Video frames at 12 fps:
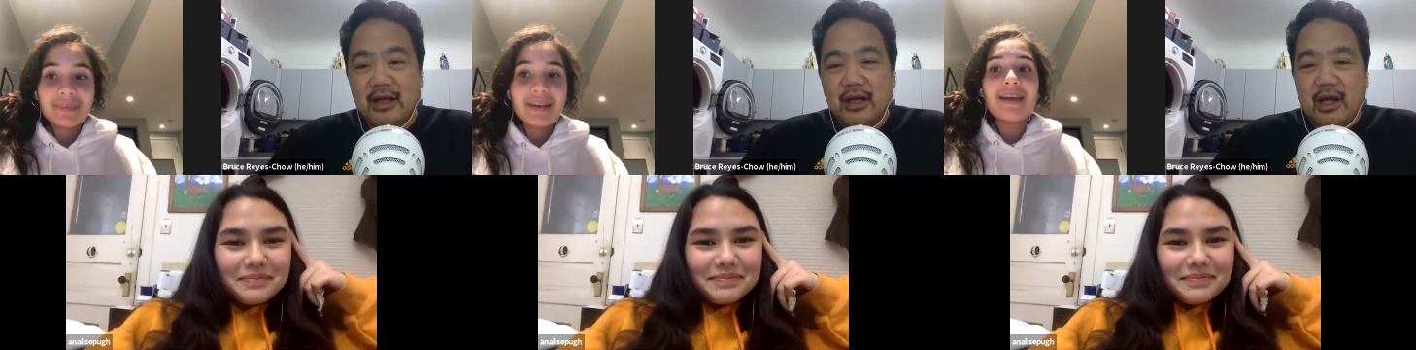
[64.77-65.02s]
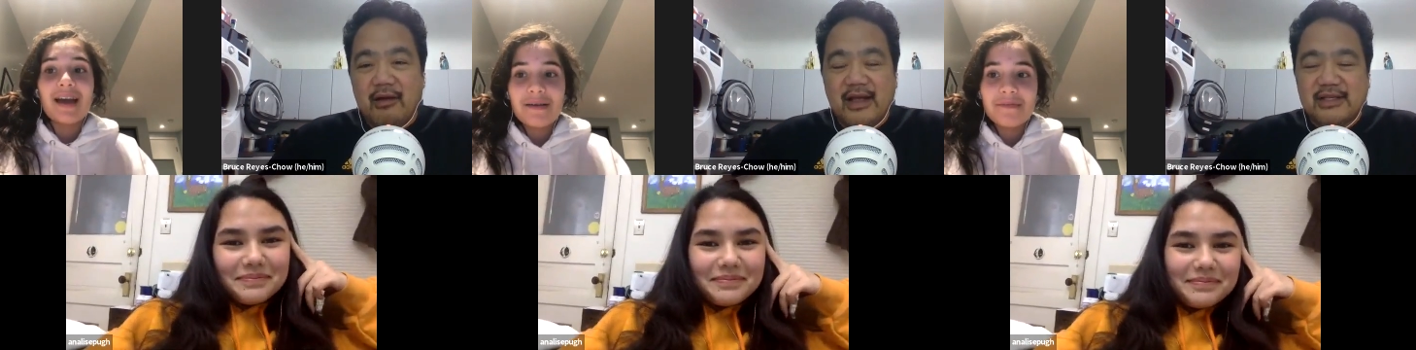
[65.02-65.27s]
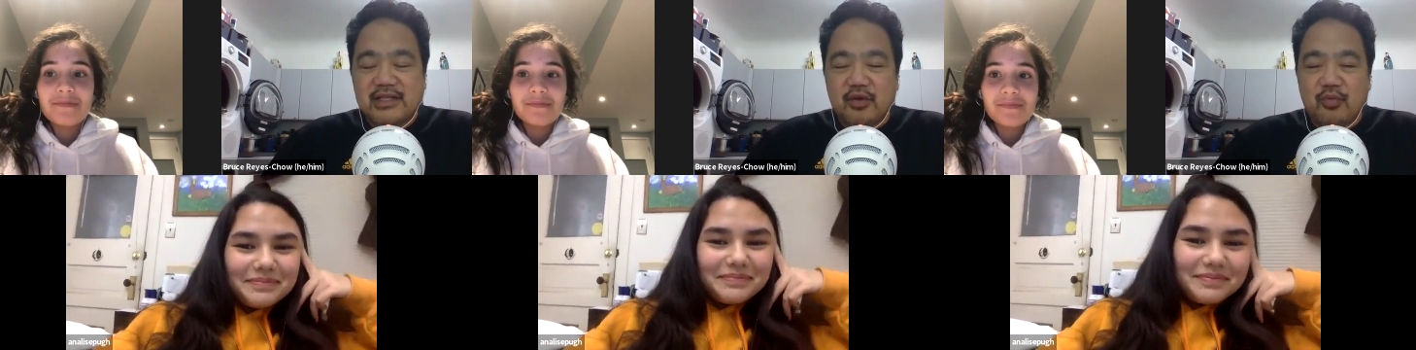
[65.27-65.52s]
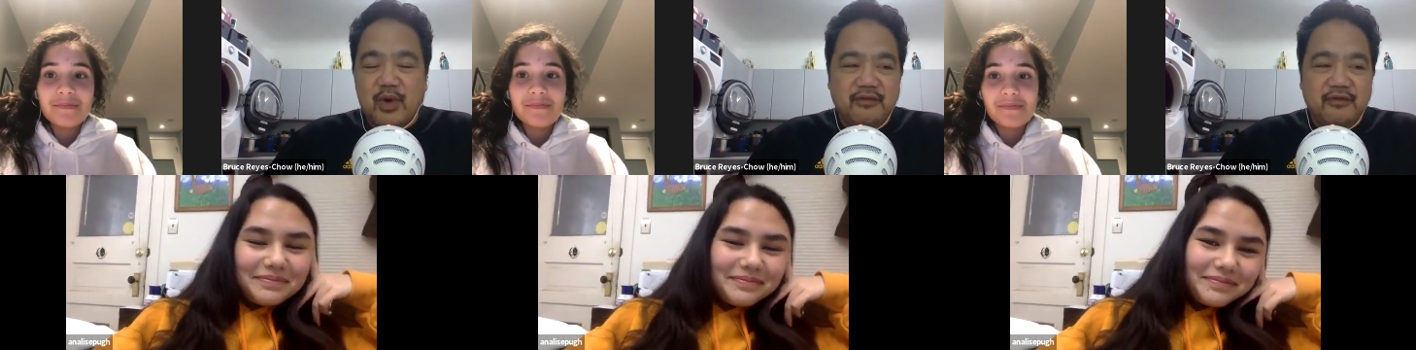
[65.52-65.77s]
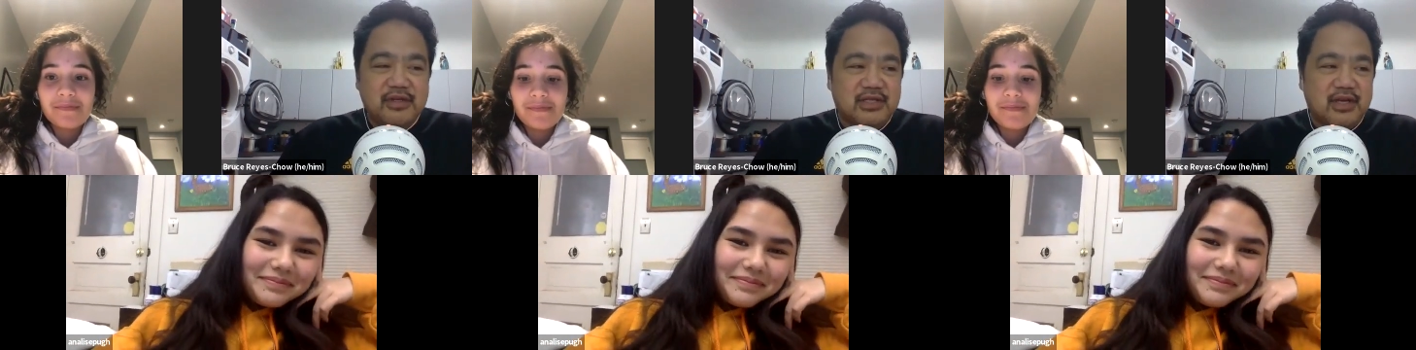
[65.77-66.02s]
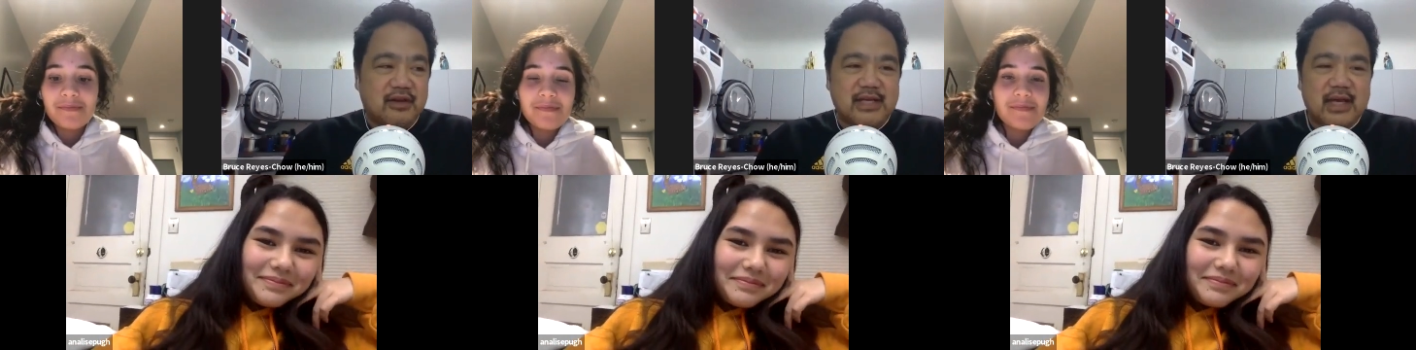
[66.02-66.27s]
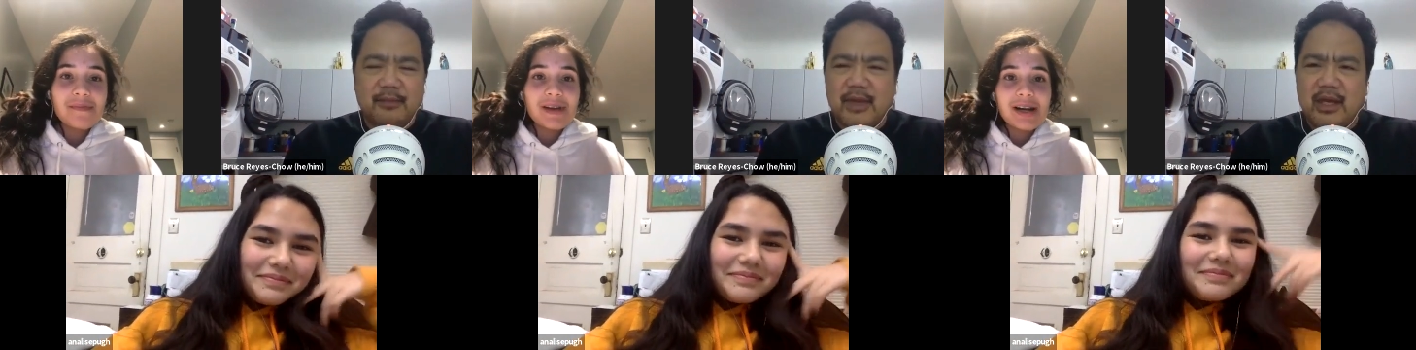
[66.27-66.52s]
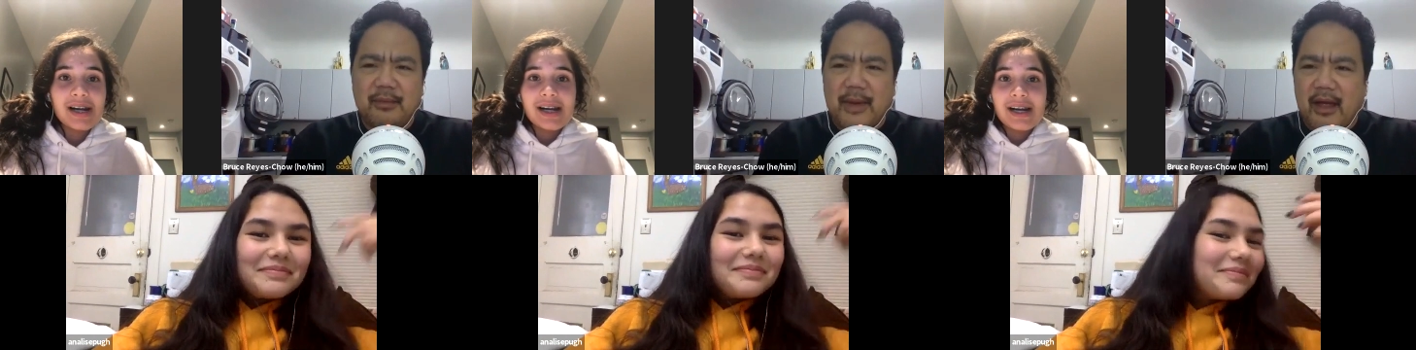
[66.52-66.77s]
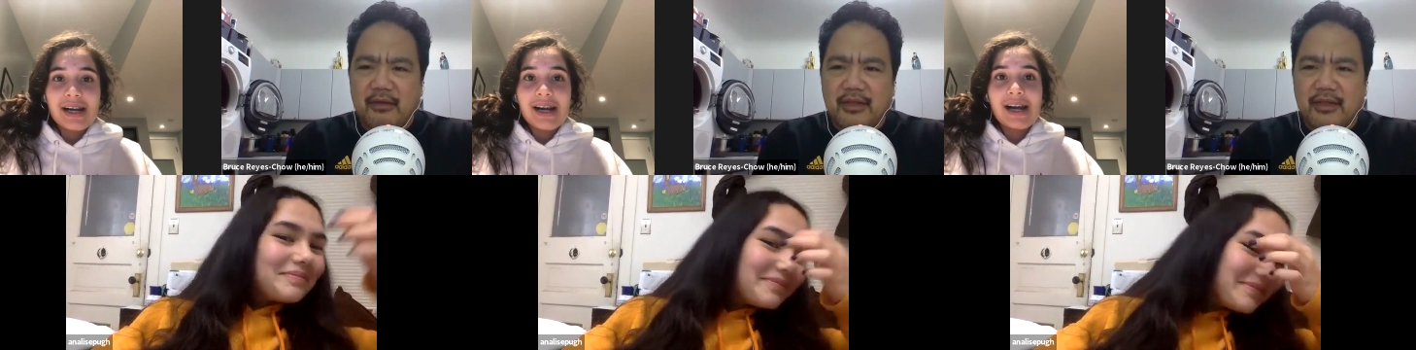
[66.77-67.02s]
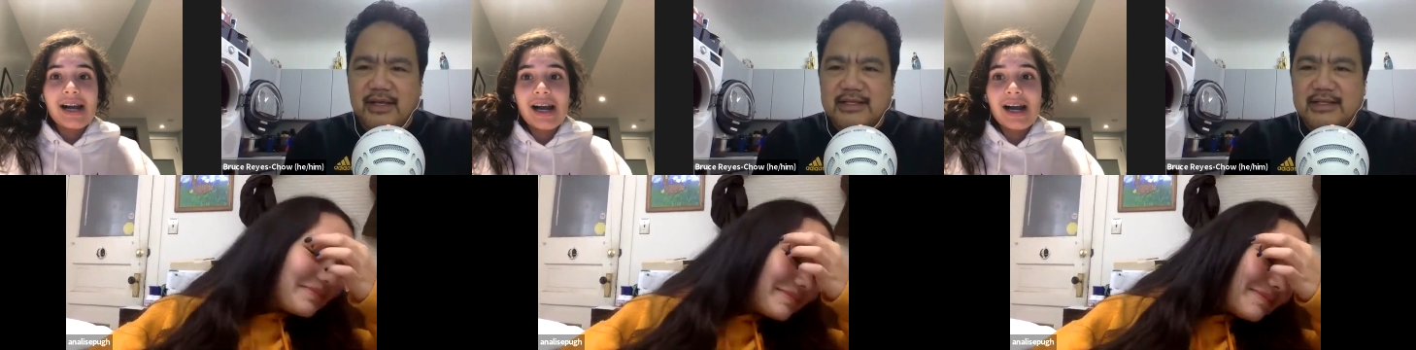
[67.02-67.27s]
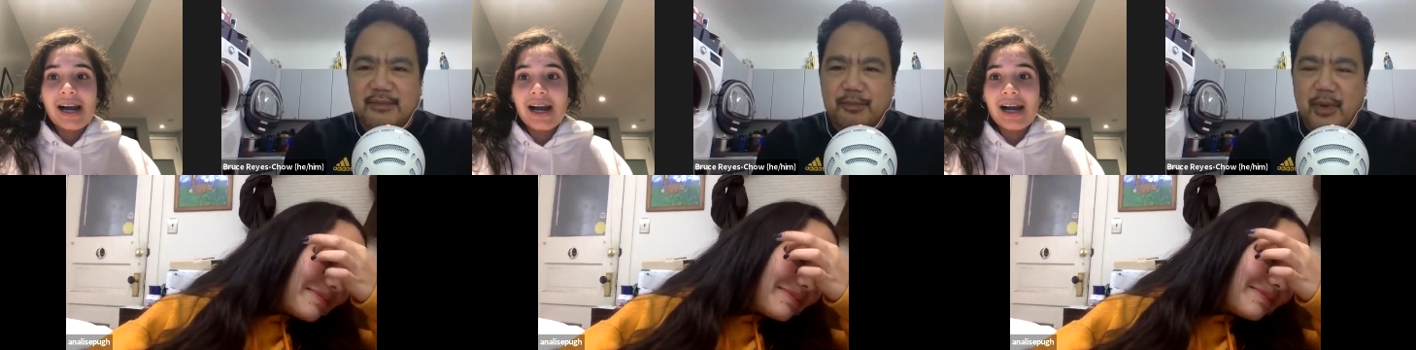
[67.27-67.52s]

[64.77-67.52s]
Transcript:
Speaker 1: Yeah. Right, so one of you start. Tell me about this.